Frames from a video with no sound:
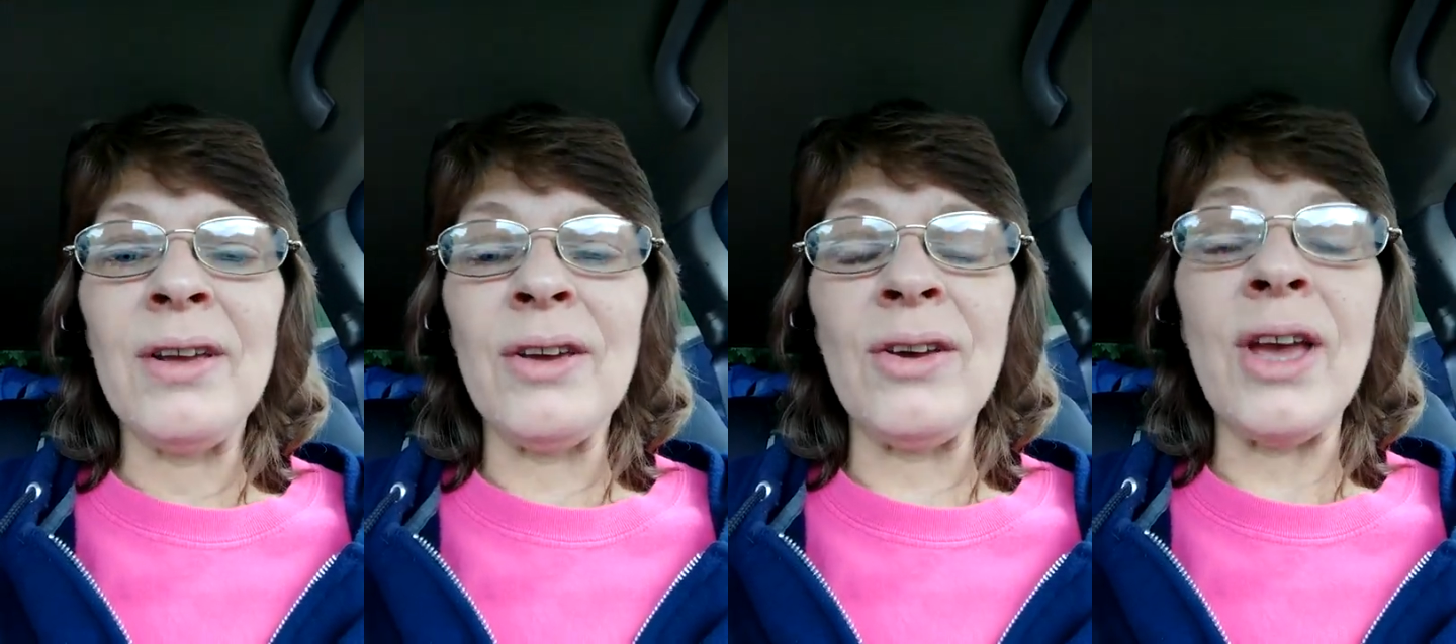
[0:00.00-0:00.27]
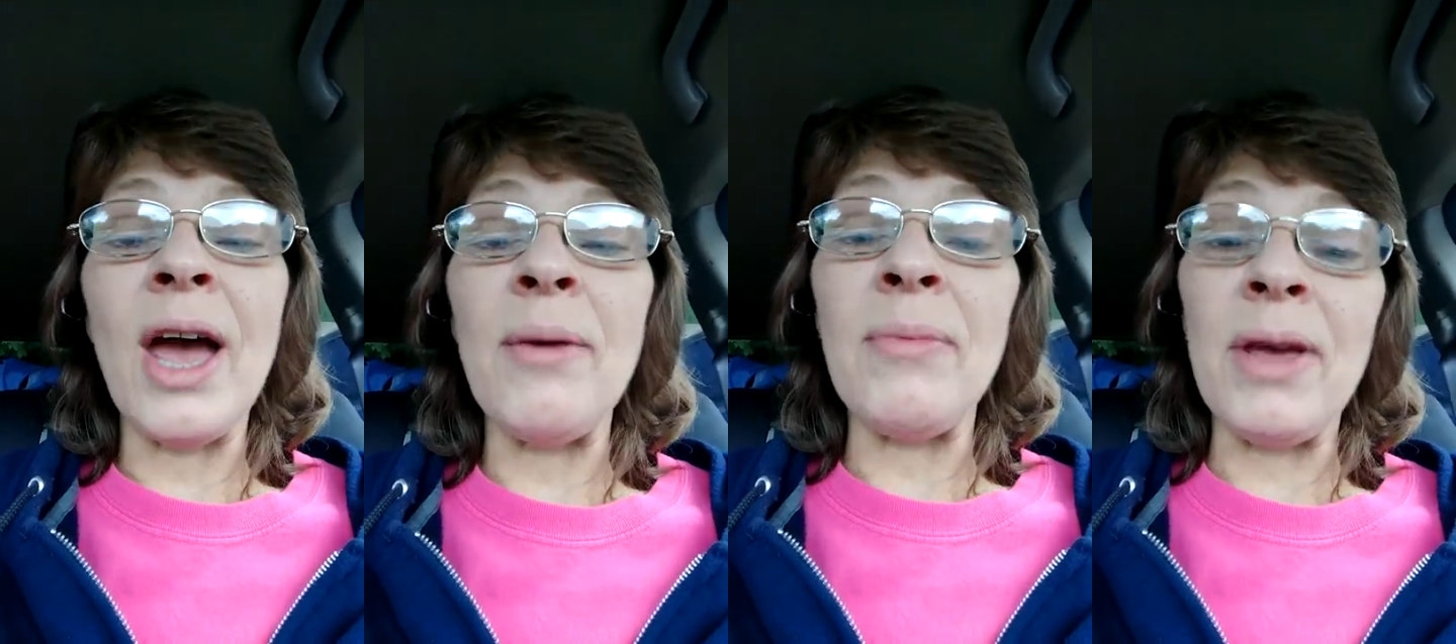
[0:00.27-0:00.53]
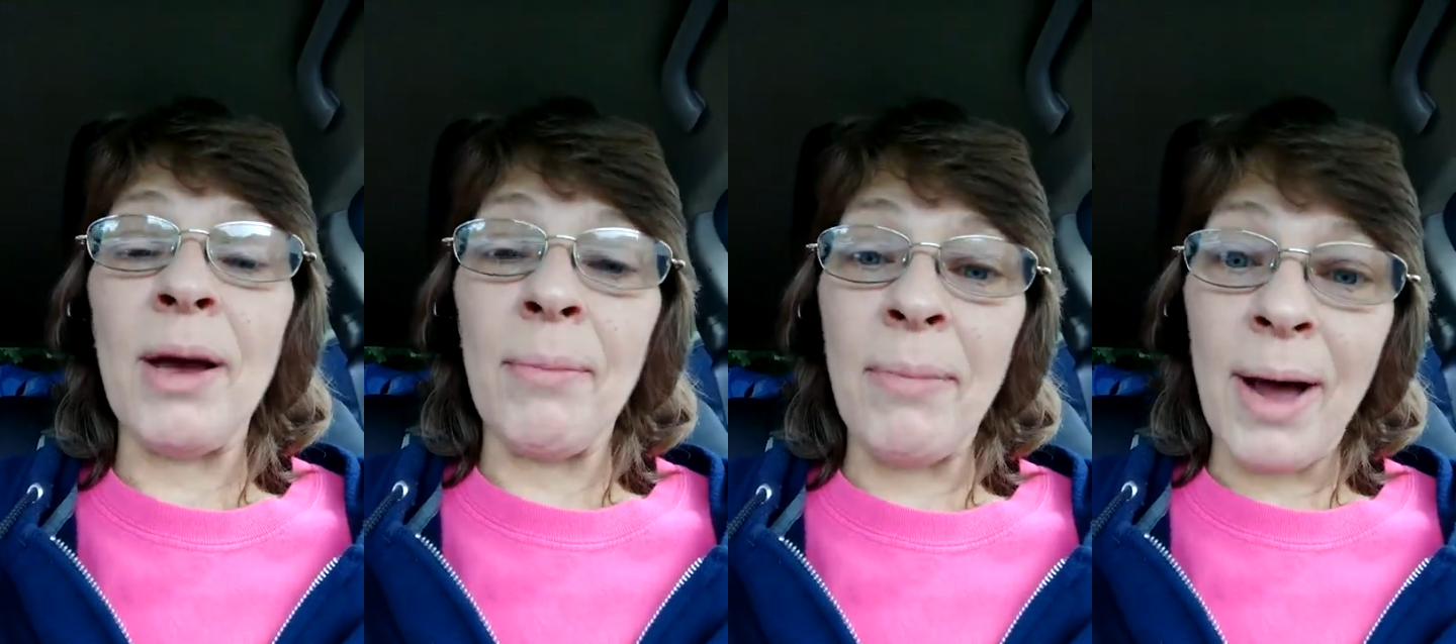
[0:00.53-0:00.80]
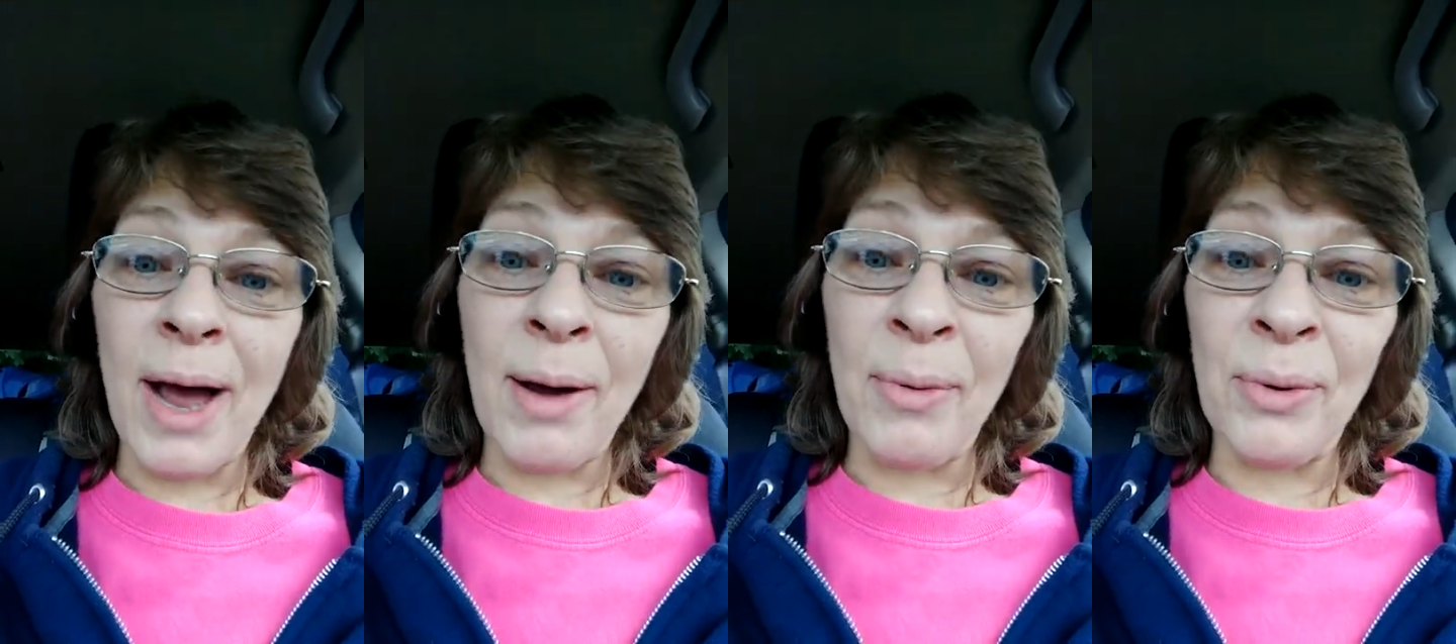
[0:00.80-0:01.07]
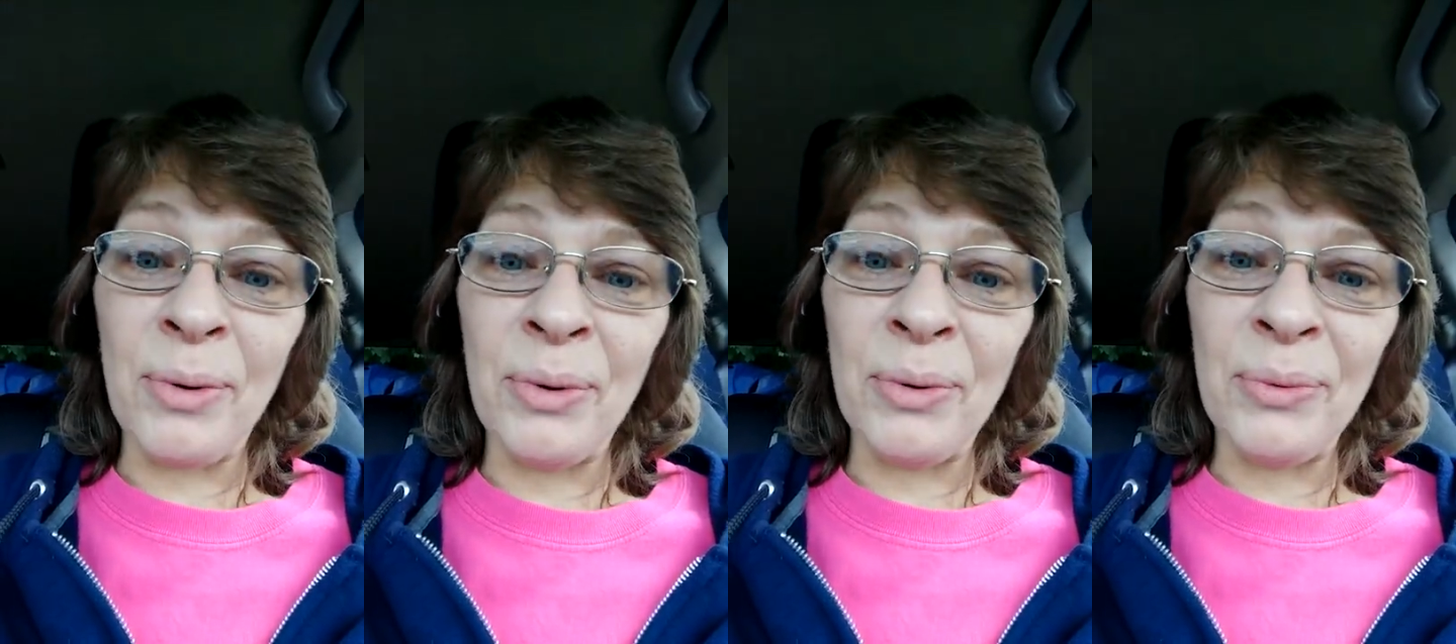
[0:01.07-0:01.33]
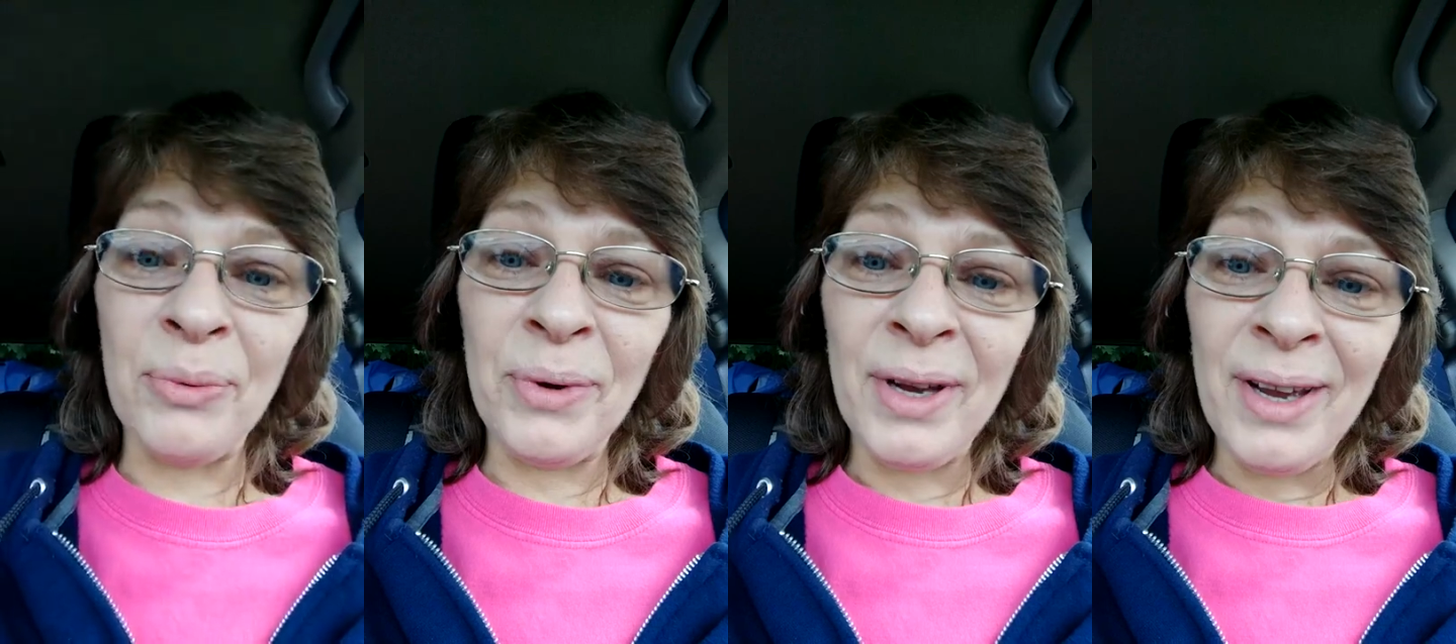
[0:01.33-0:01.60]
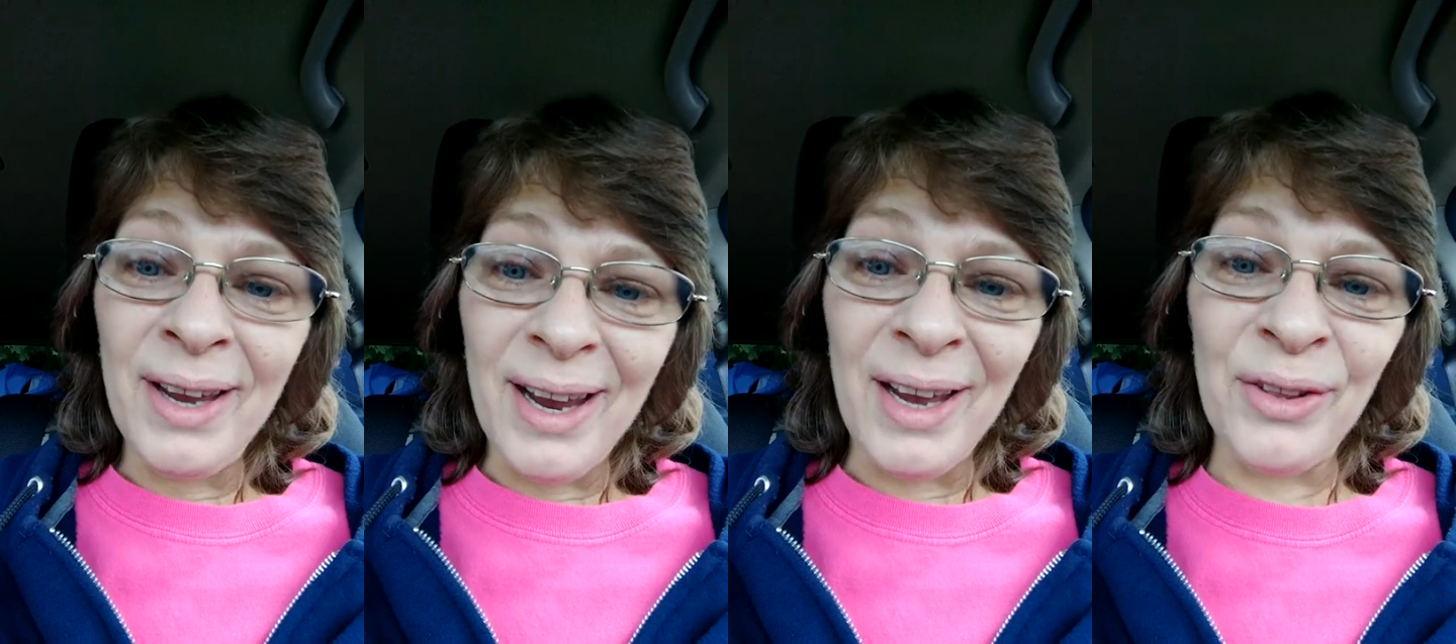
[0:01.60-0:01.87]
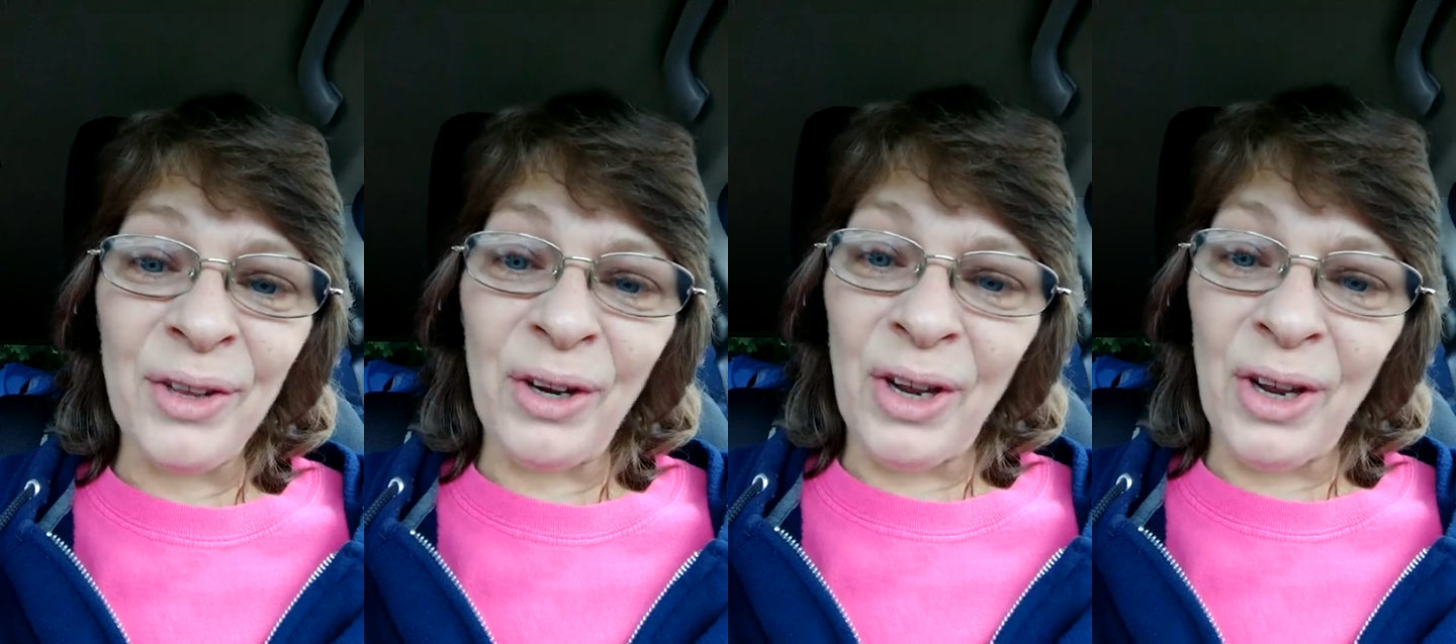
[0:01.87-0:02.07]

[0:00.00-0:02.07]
You gave me a Bible and